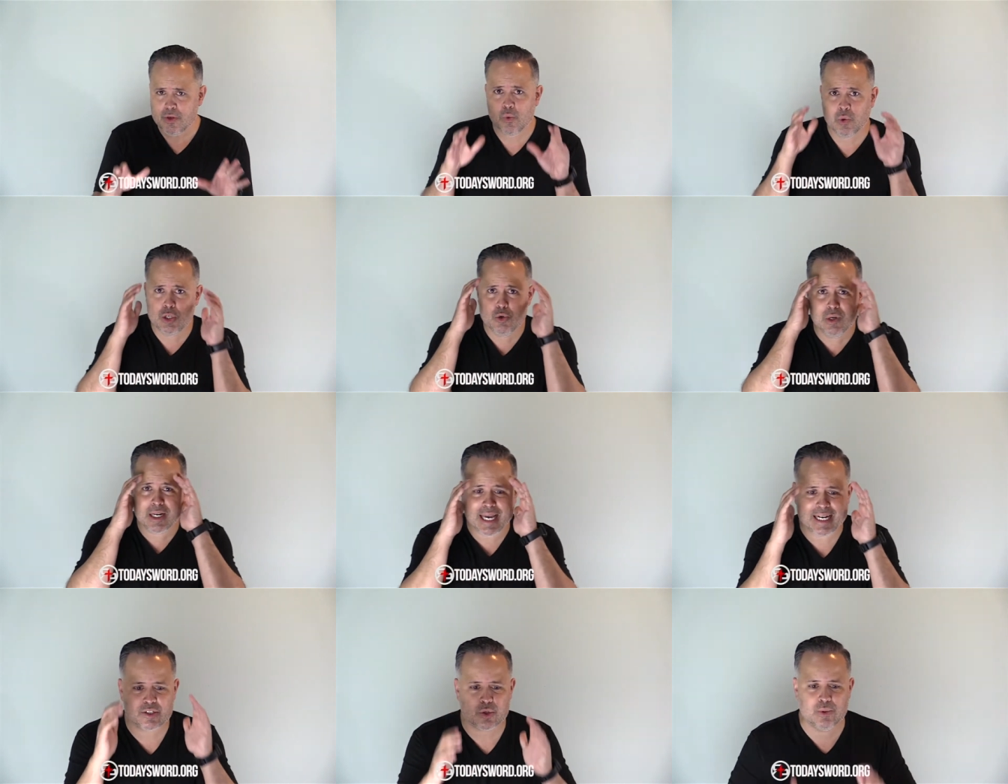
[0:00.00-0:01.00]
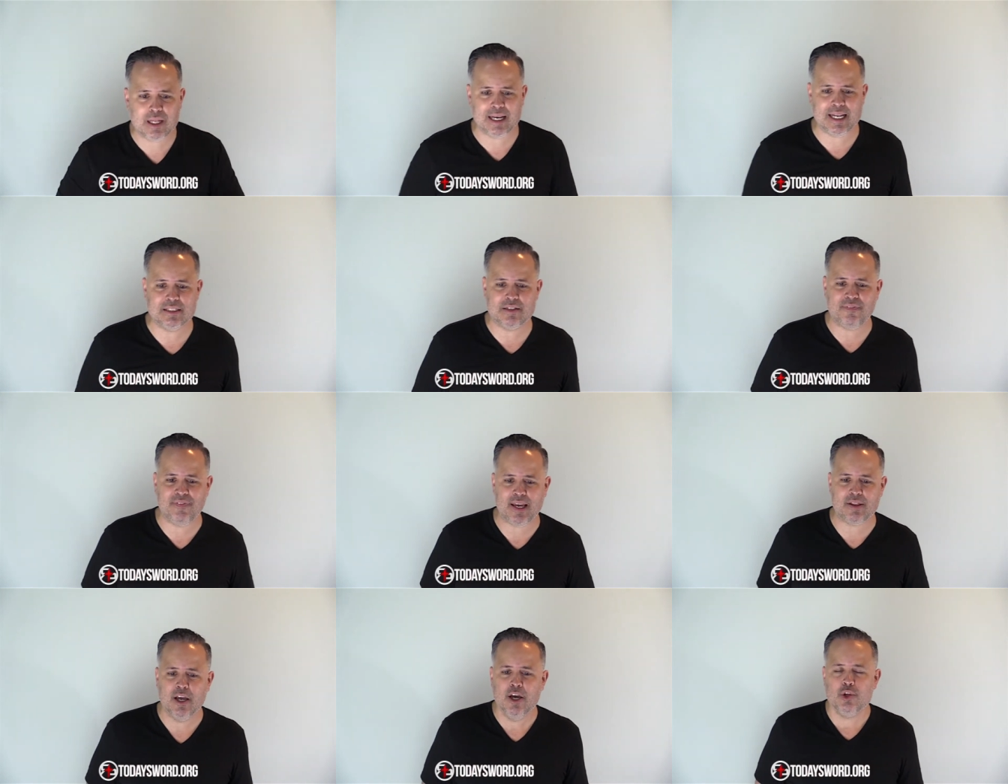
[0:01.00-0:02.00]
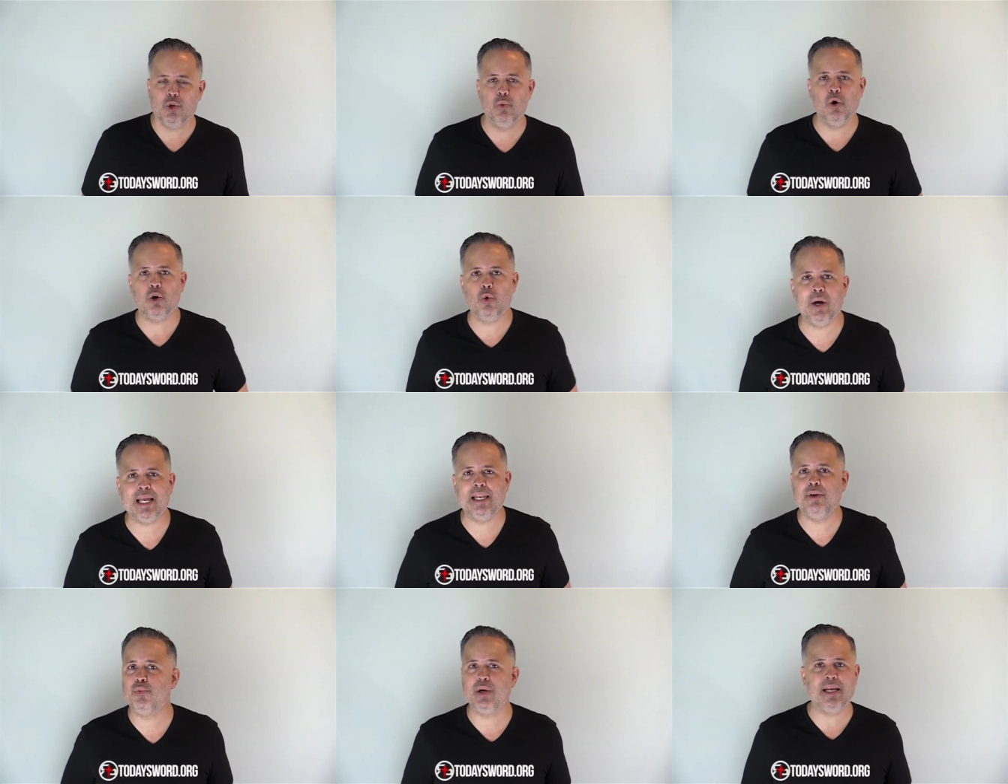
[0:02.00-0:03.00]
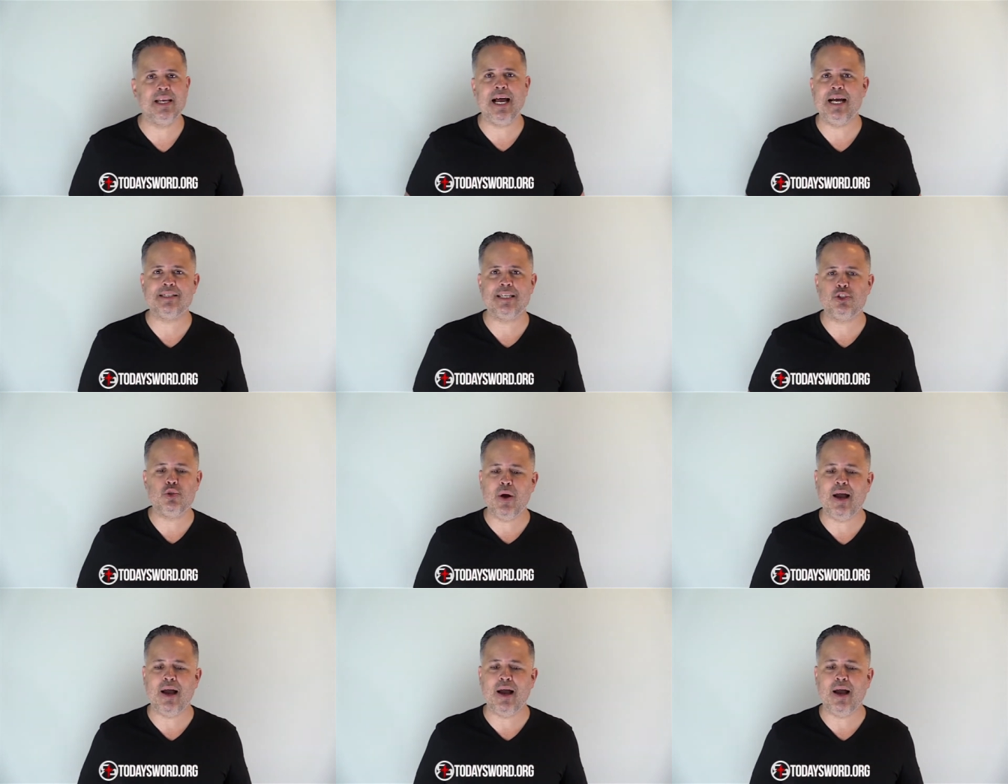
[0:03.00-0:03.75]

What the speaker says: when you look at it through the lens of faith, you will quickly realize that you